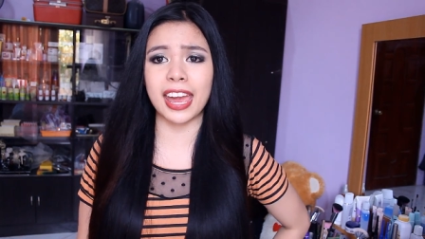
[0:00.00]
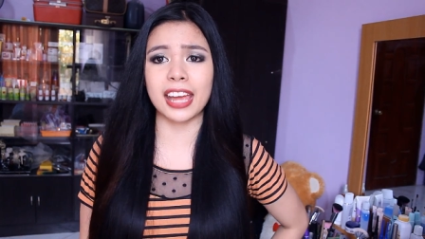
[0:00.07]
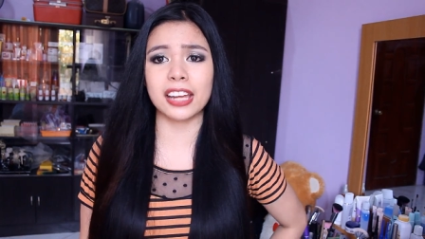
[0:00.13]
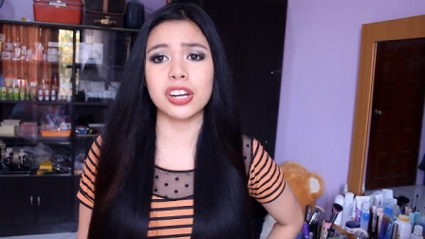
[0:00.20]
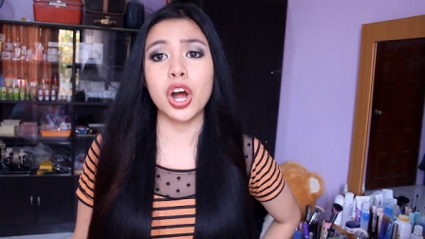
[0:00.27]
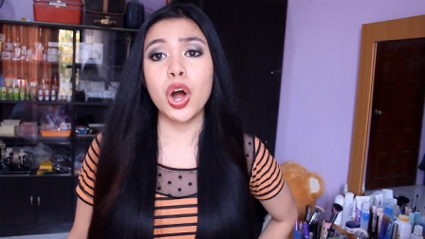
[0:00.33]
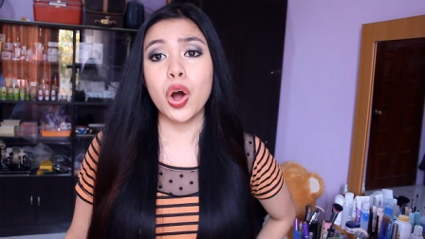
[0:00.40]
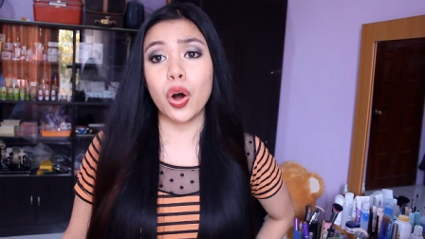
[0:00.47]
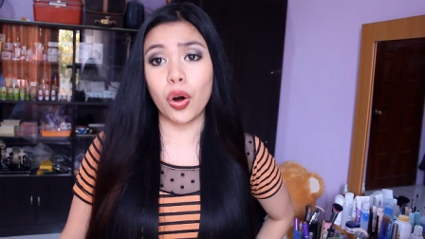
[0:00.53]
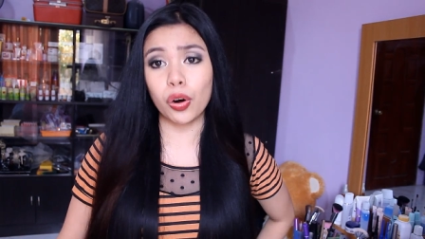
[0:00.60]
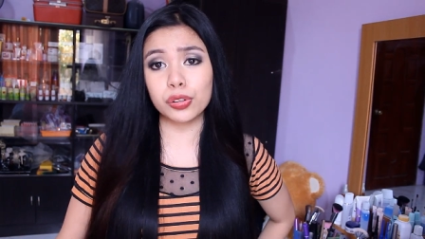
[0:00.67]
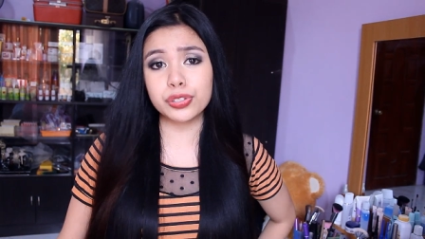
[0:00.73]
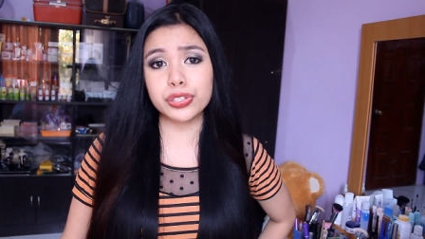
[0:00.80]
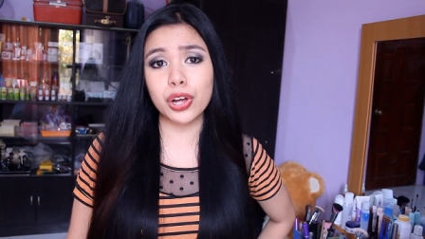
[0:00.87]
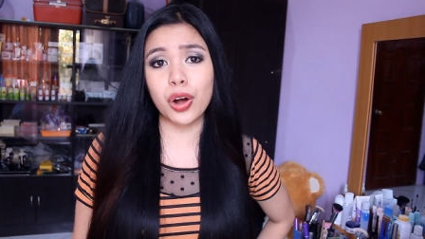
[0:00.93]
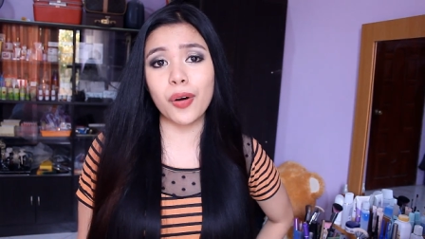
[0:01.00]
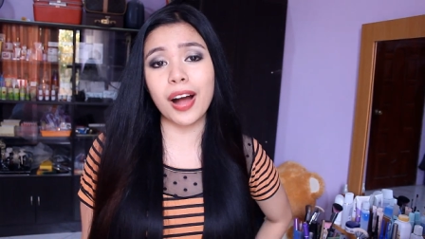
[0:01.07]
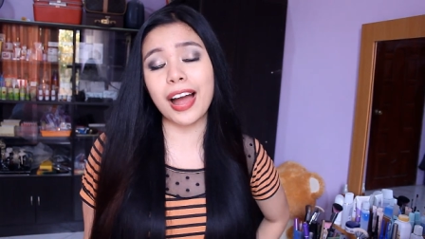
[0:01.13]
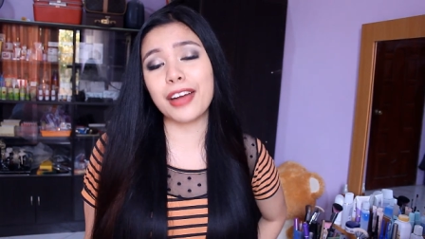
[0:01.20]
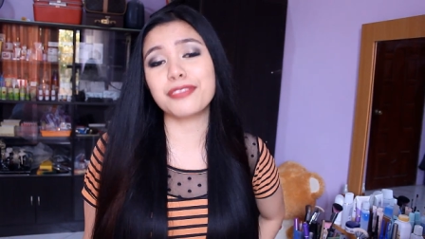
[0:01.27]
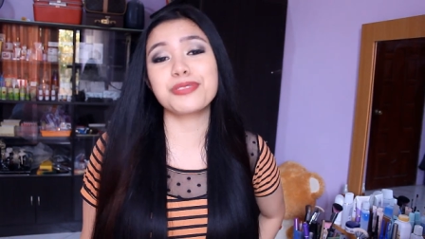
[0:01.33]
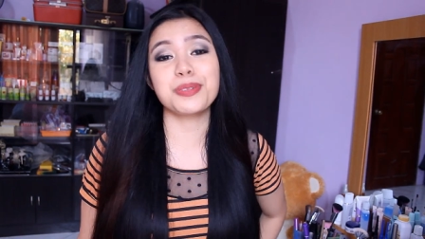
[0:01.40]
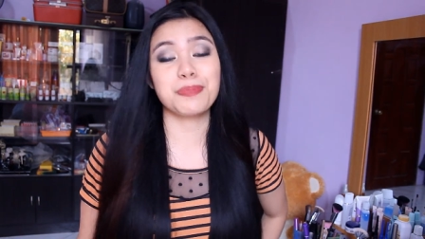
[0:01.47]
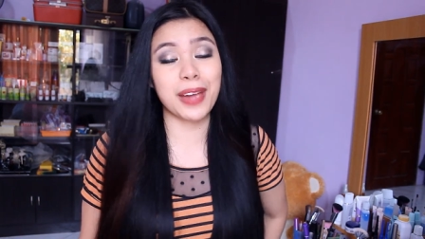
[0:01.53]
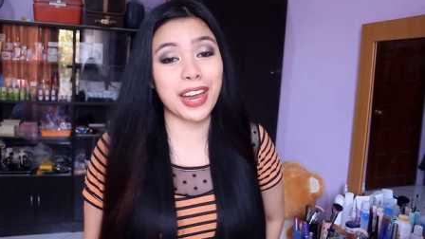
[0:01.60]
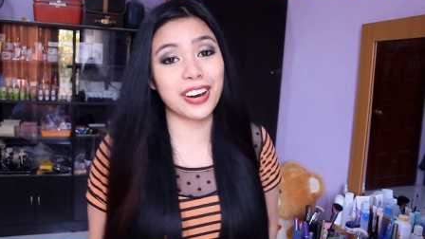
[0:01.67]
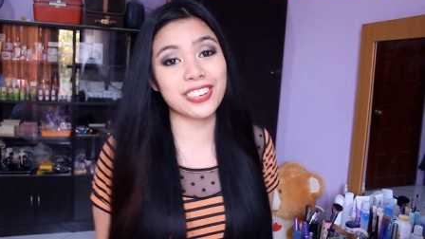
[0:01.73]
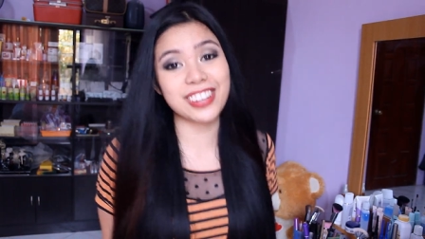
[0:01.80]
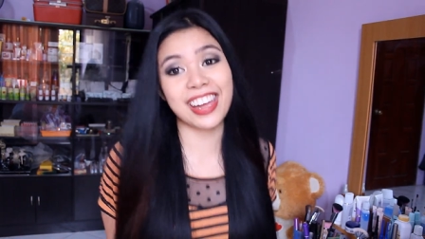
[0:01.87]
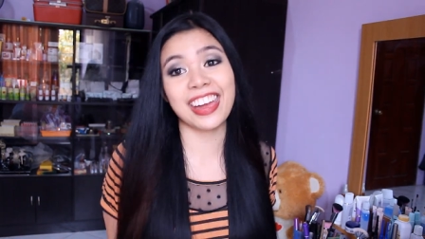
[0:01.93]
And also, I've
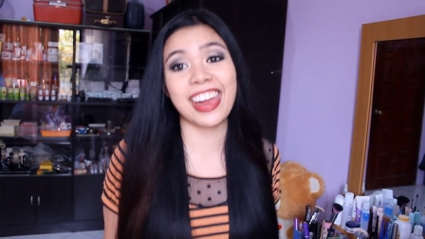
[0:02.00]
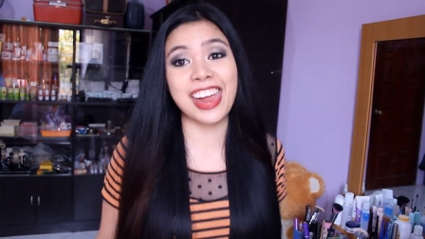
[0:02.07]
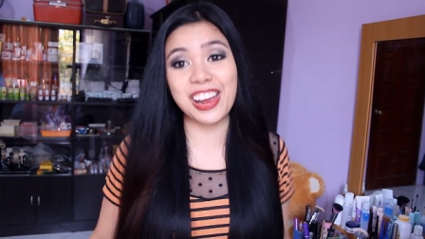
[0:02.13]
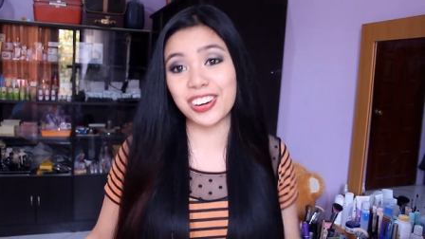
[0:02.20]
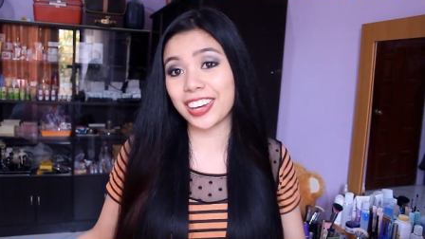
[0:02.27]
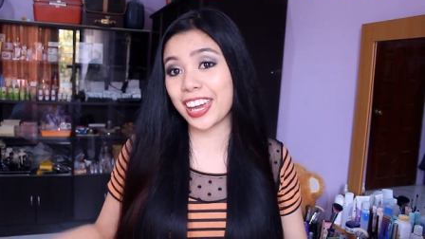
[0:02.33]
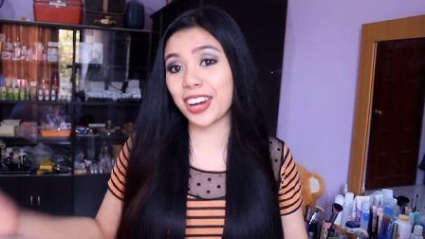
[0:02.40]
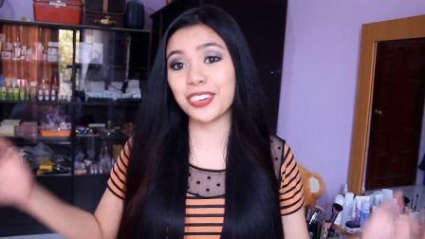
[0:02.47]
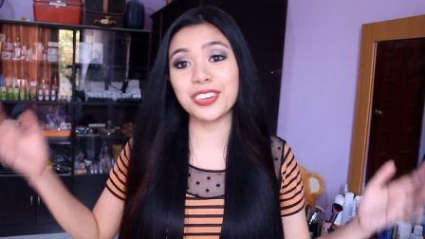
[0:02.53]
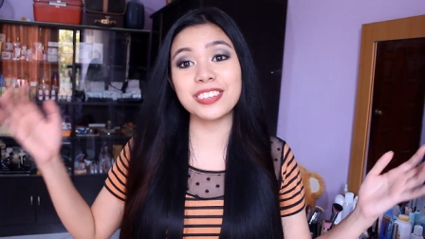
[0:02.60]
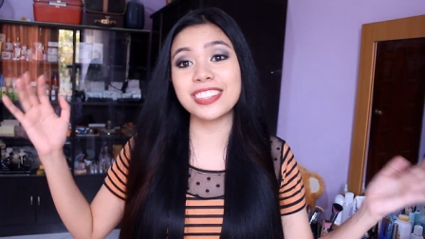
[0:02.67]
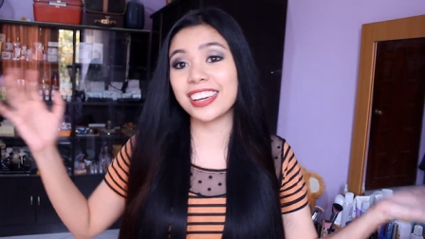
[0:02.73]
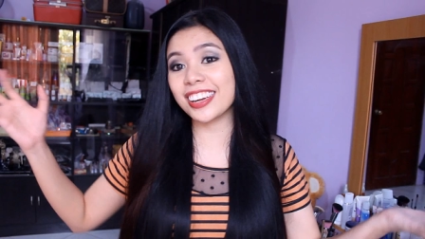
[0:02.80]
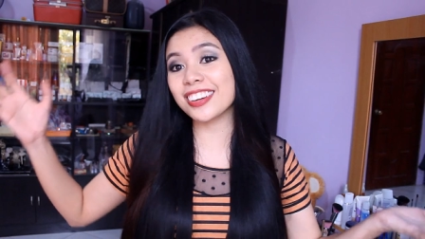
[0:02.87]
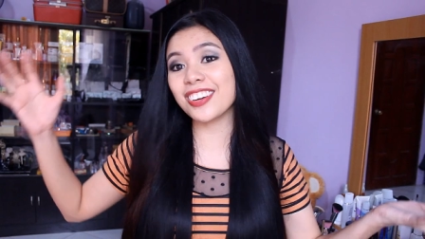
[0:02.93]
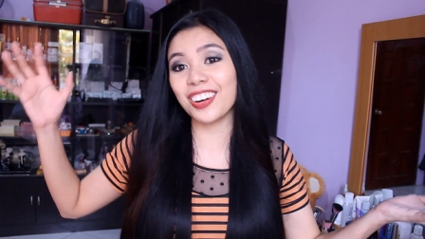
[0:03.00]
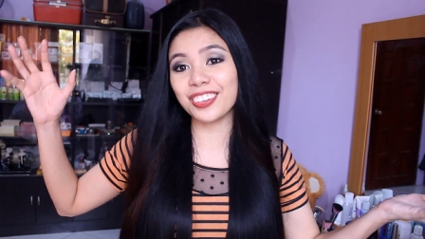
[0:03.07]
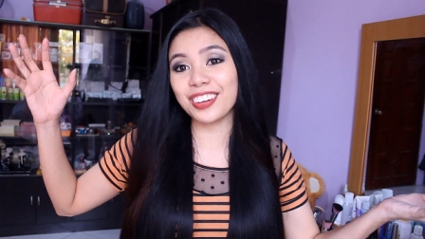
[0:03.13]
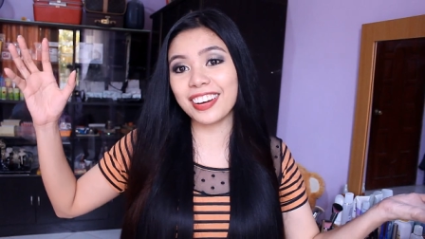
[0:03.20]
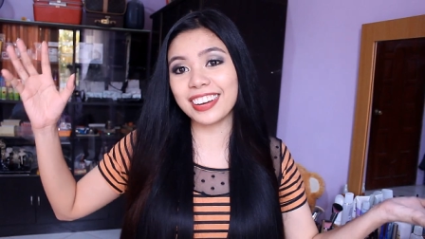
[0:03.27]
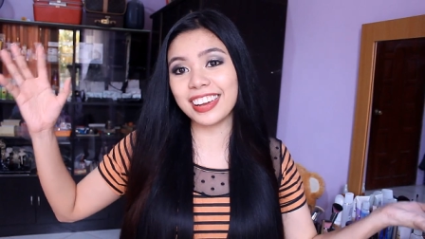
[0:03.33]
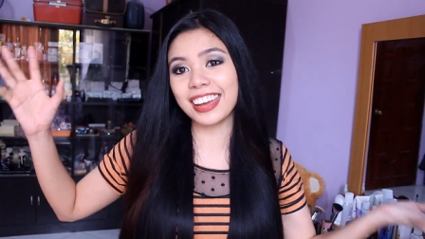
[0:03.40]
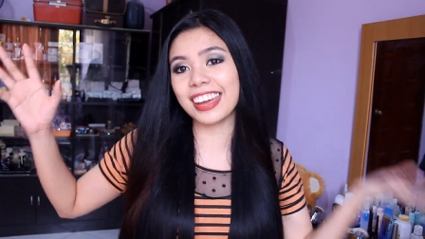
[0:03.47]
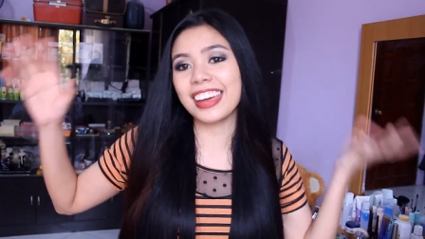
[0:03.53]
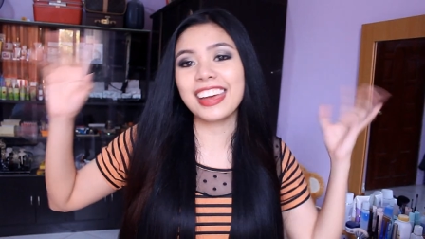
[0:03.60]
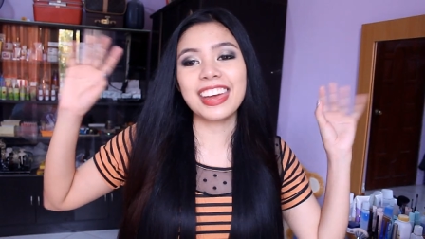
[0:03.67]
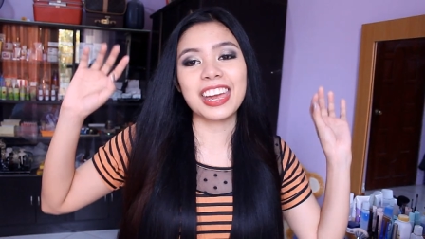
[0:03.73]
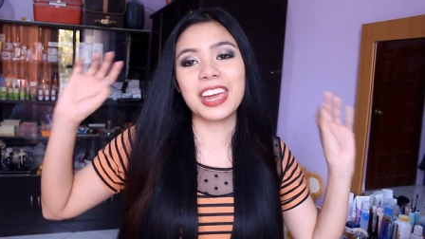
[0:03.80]
prepared a hair care routine already